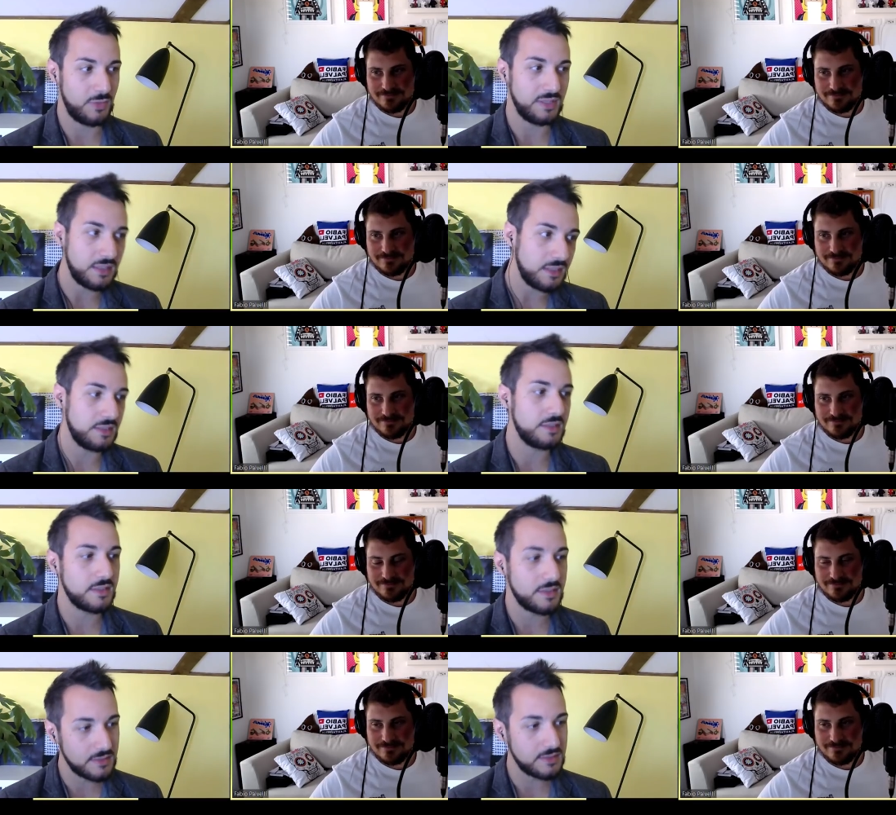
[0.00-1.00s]
Speaker 1: 20
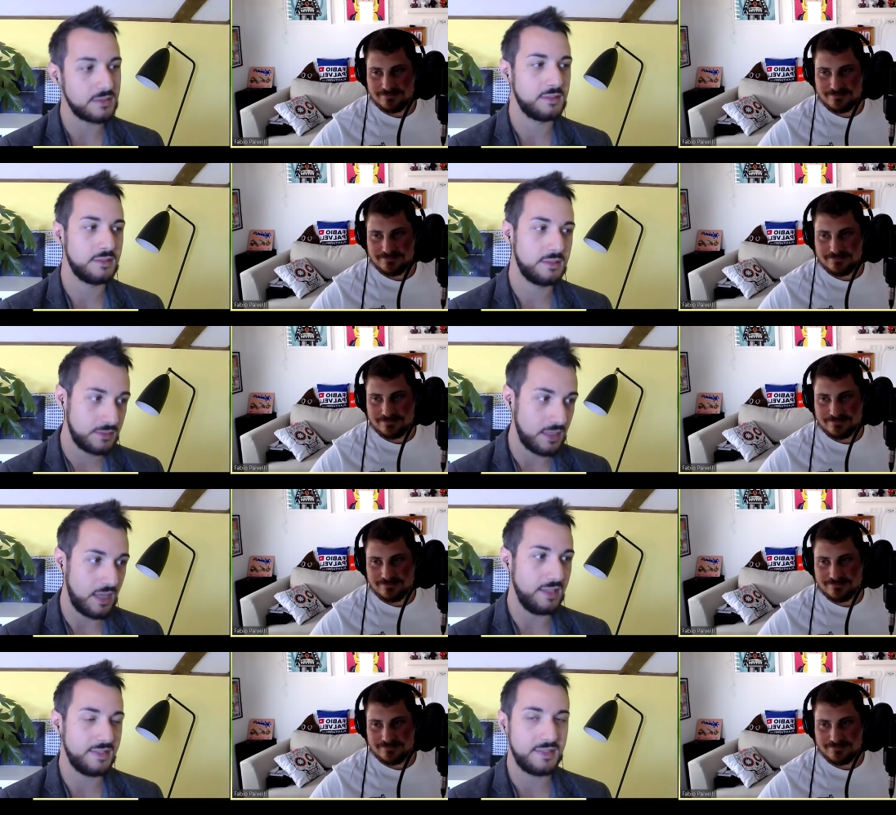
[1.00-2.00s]
years,
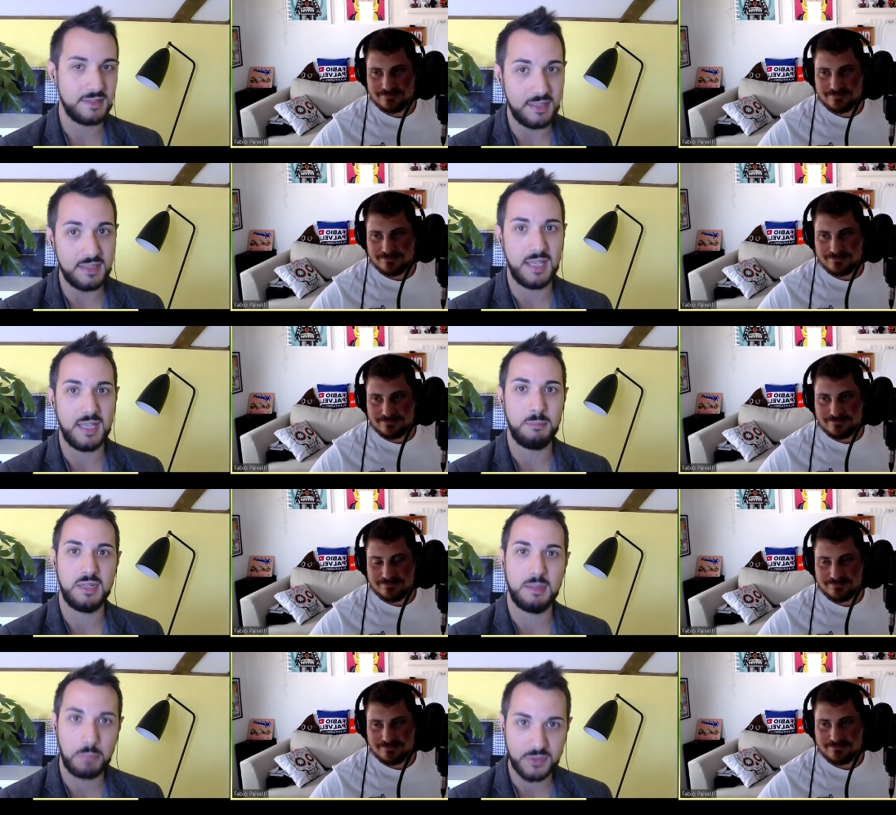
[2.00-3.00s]
I see them
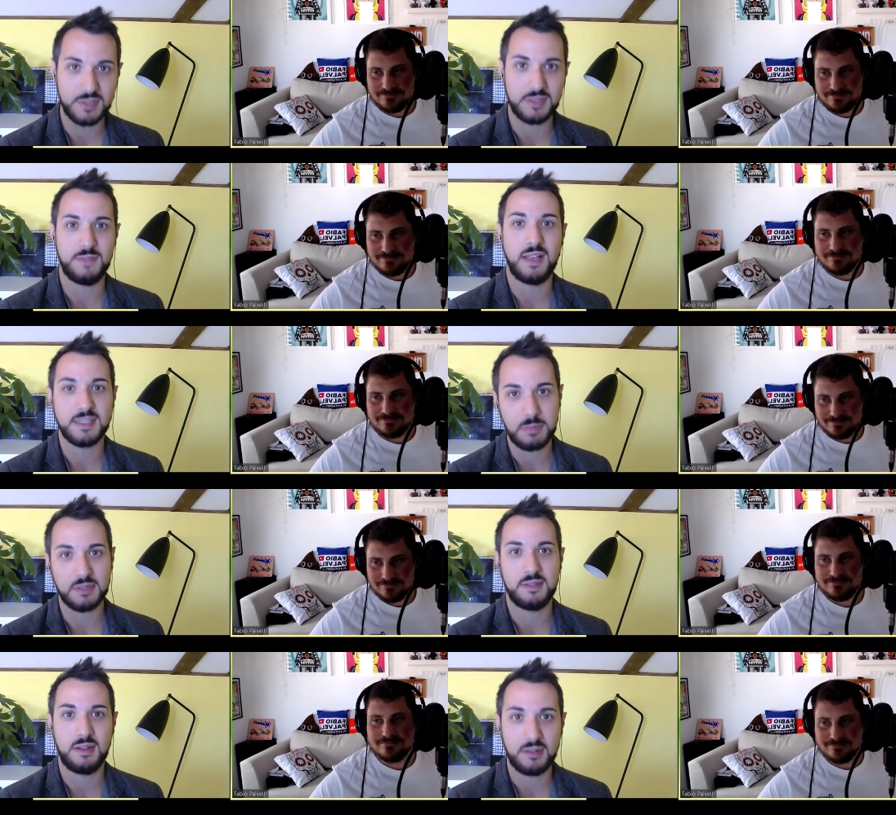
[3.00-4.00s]
in a positive
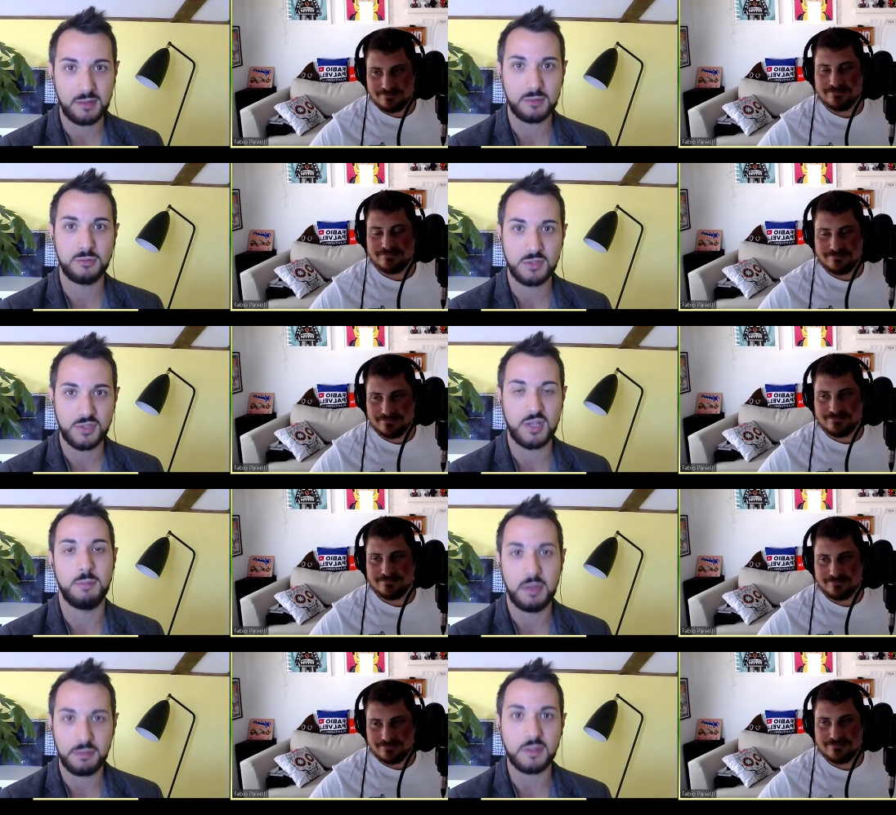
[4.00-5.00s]
aspect. They're in a good
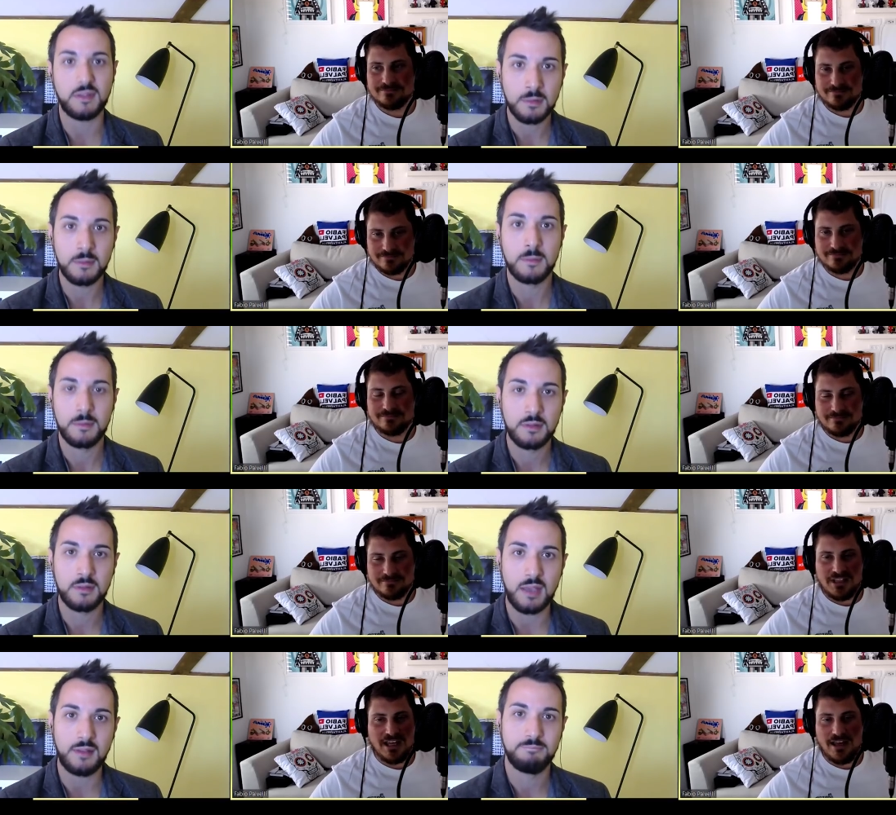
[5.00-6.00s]
shape, I think.
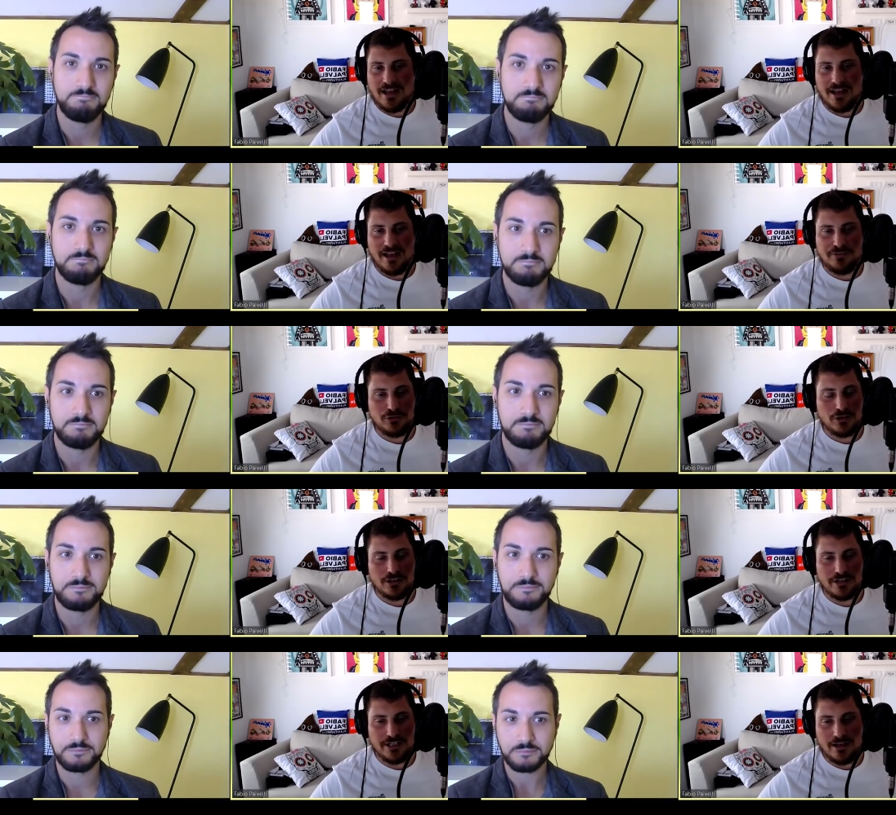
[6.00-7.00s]
Speaker 2: Yeah. Yeah, I have
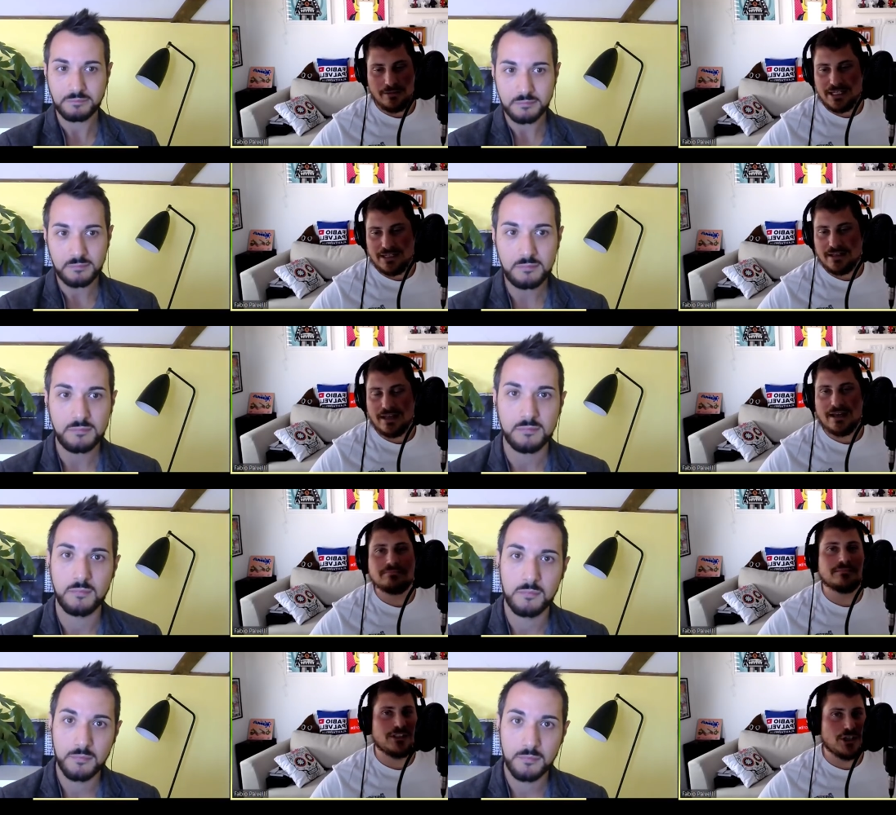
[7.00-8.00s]
to agree. I mean,
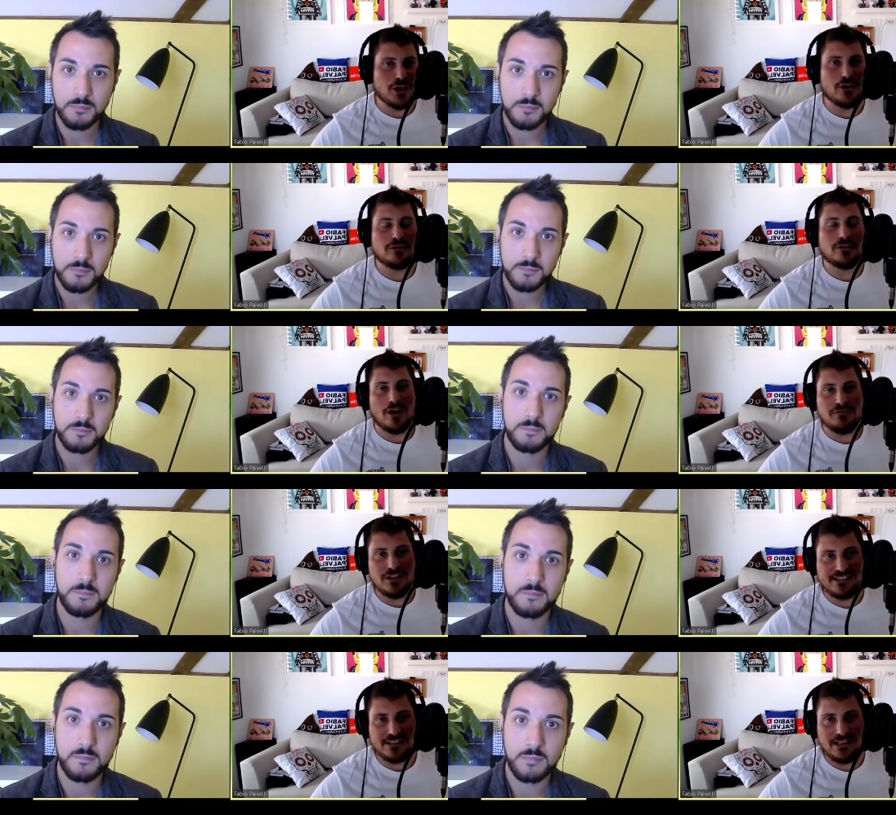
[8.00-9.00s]
you know,
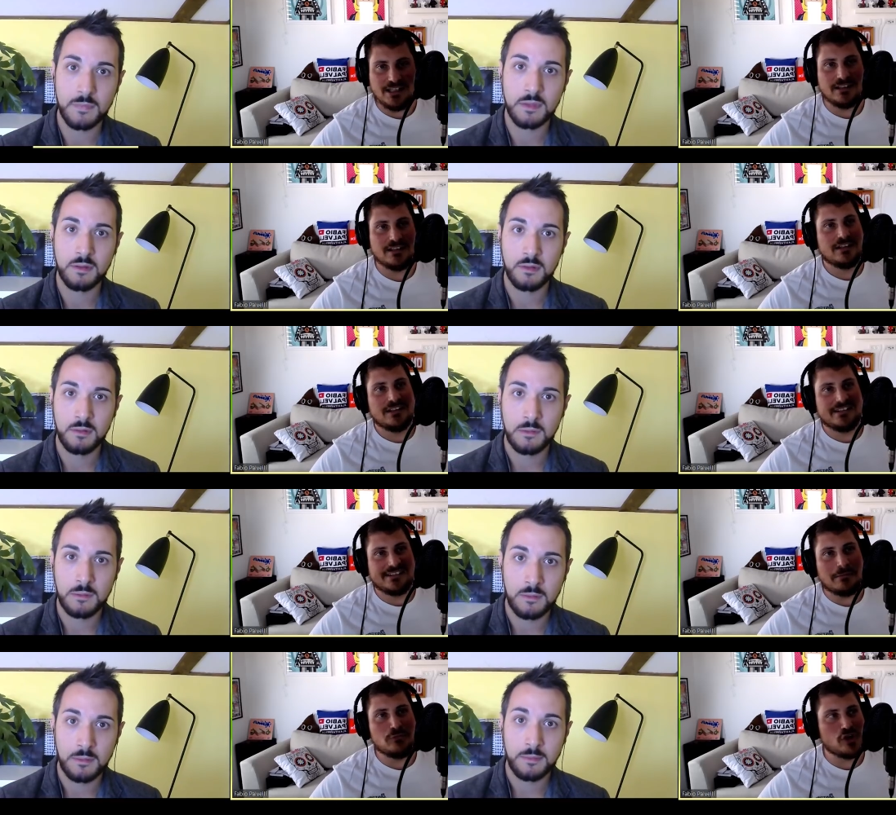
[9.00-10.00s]
obviously
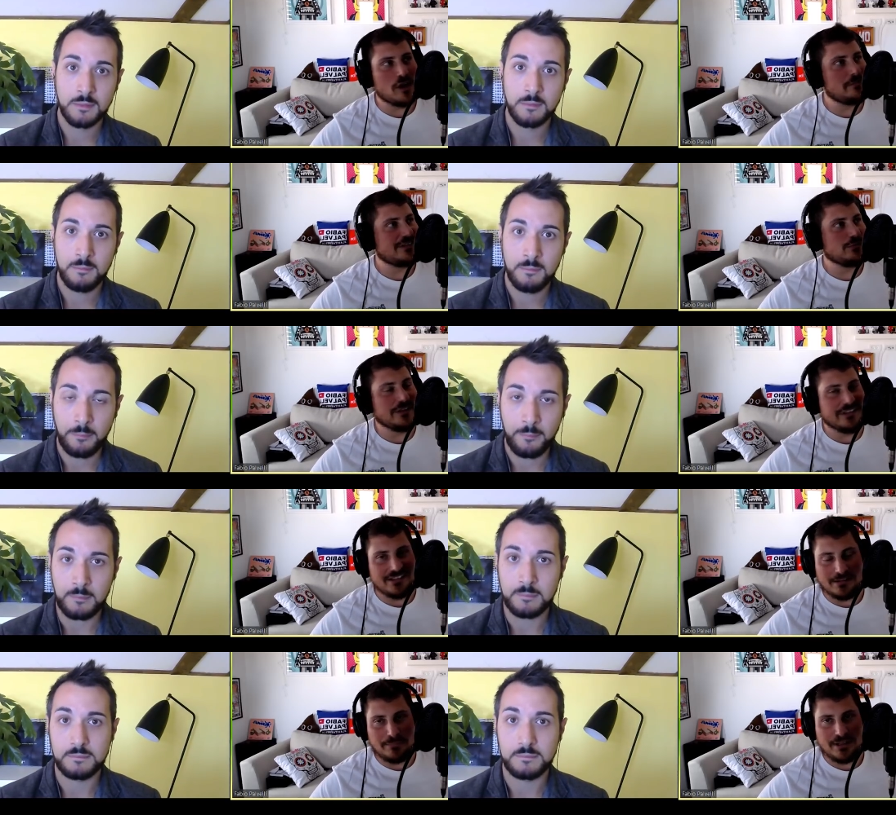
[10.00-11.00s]
some jobs will
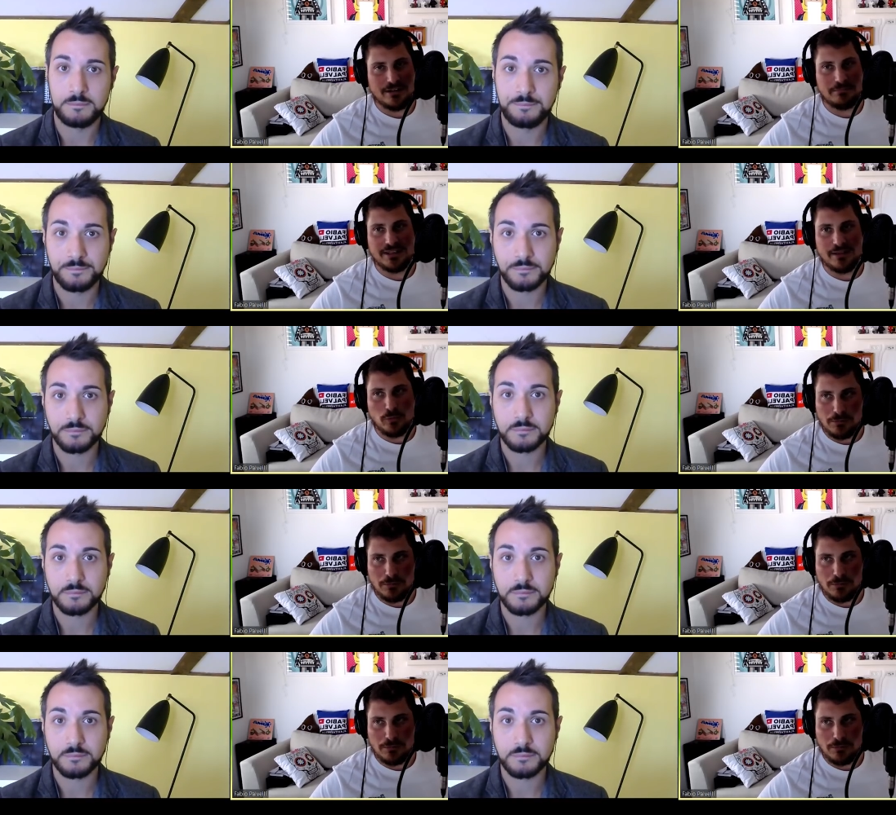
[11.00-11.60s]
disappear, but there